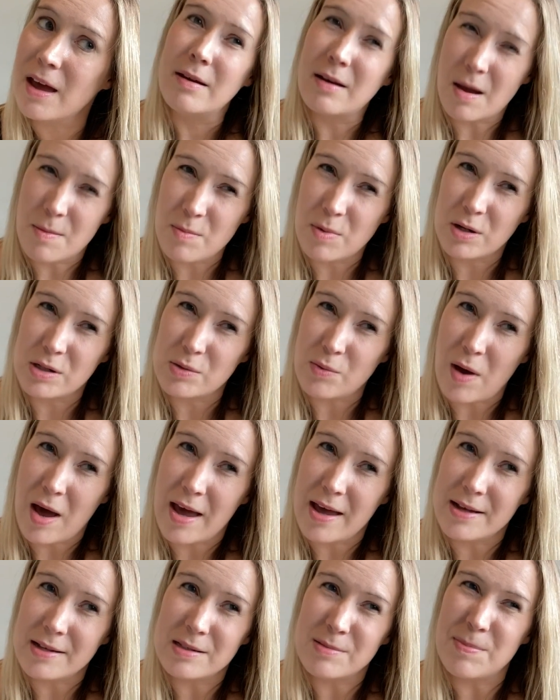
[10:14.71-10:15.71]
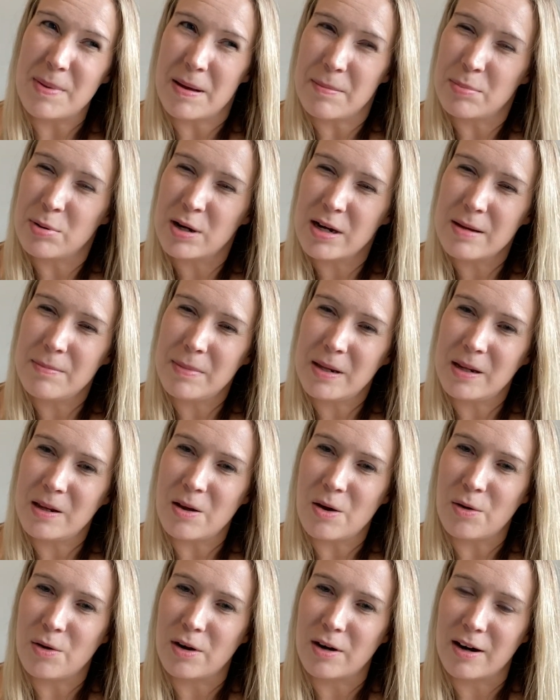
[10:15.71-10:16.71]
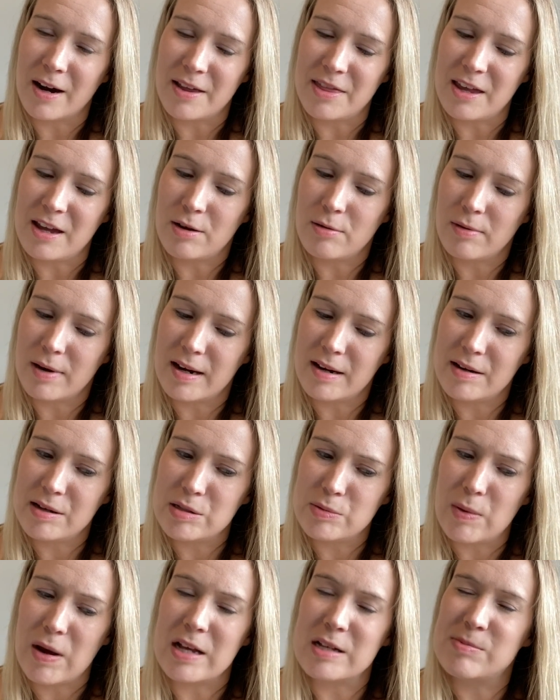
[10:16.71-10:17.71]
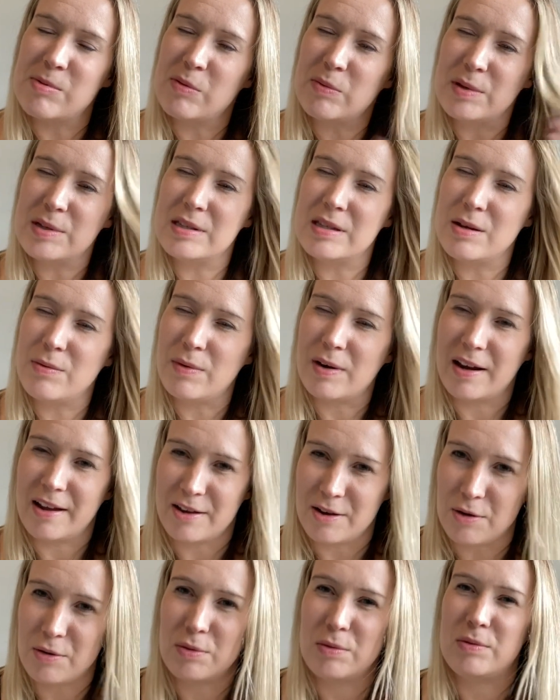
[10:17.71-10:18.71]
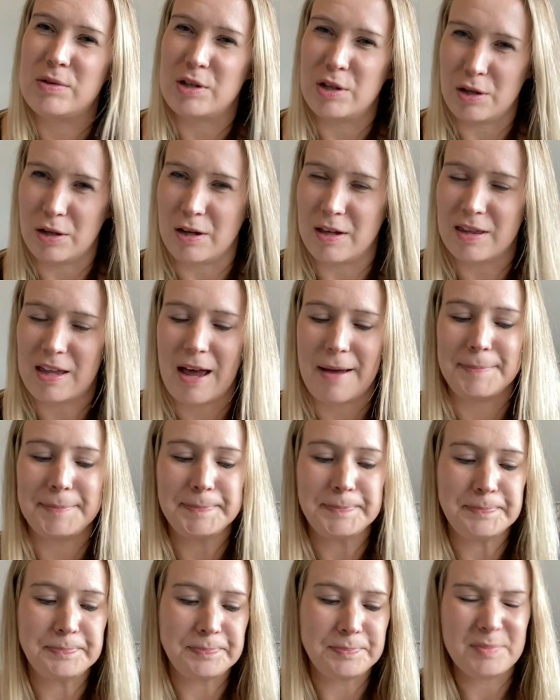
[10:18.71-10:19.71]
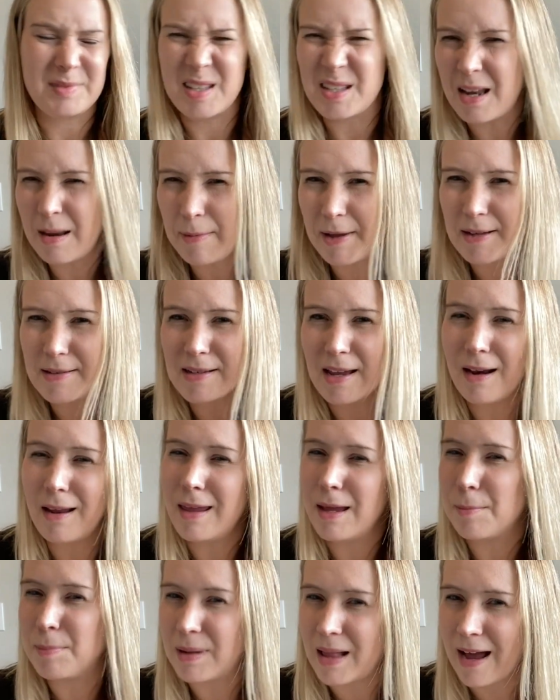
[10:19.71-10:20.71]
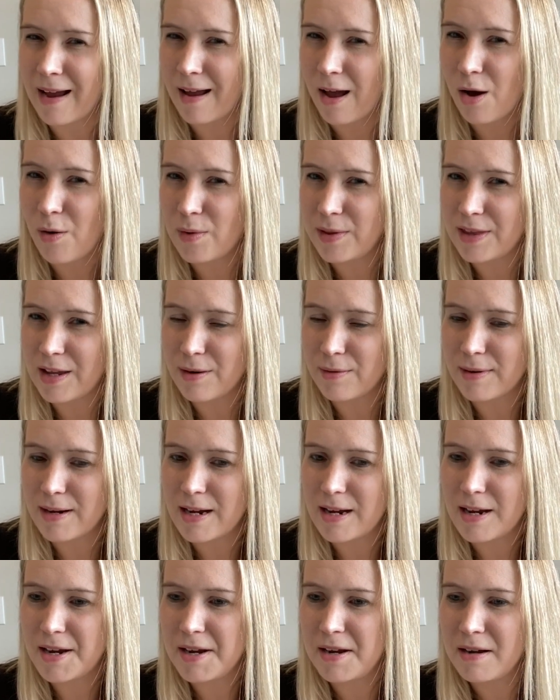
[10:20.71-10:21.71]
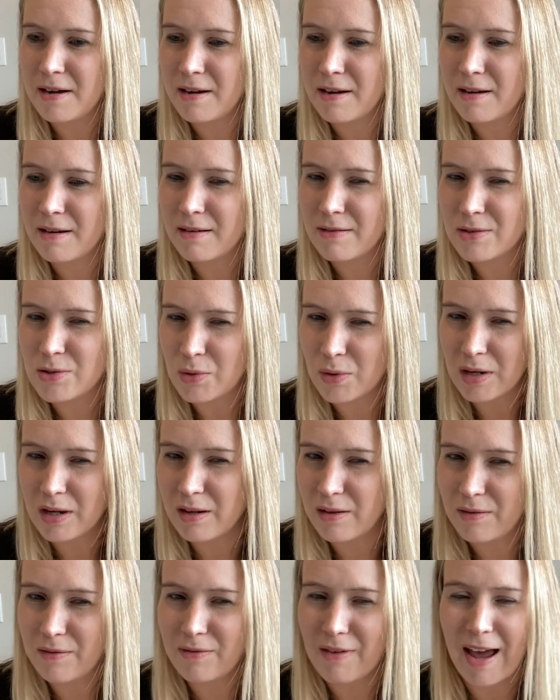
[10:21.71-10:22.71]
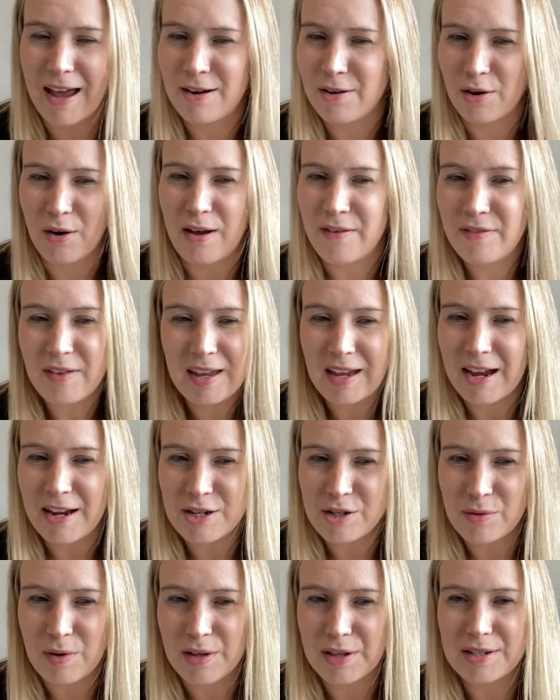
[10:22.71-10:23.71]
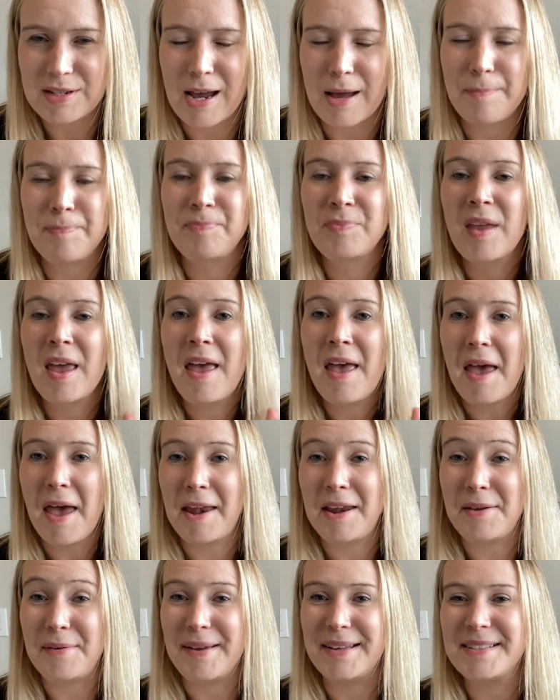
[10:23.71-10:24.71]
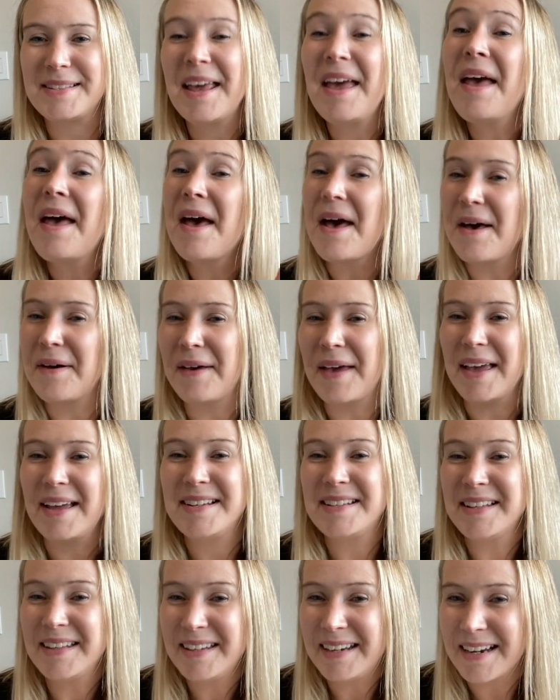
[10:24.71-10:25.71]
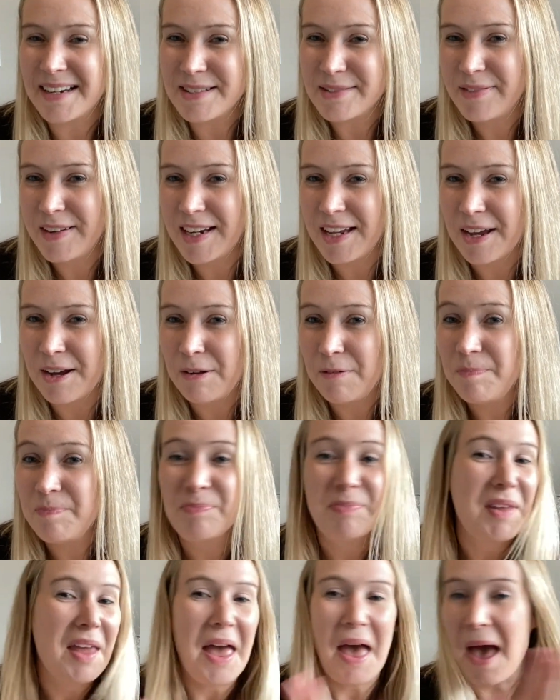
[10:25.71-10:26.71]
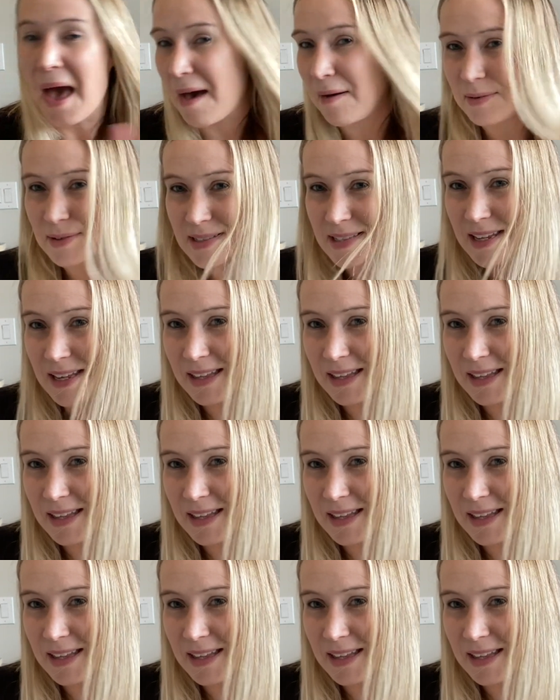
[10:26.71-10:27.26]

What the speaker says: numbers wise, but pretty mediocre, I think, ratings wise, but we'll see when I go to look at that. Does anybody else kind of like black out what they read? Sort of. I don't know. I feel like I do all the time. Anyways, okay, until the next video, I will see you